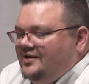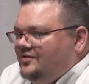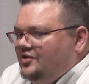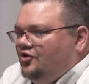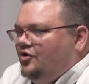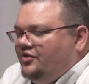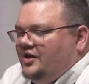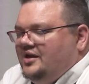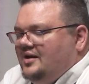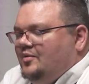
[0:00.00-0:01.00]
They're not
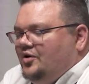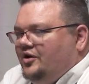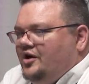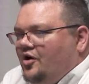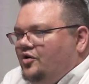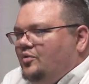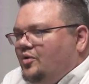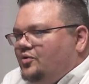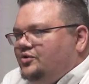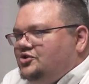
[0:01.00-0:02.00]
thinking about like how the
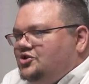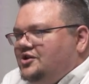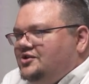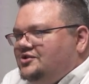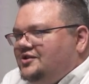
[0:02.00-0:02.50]
world has changed.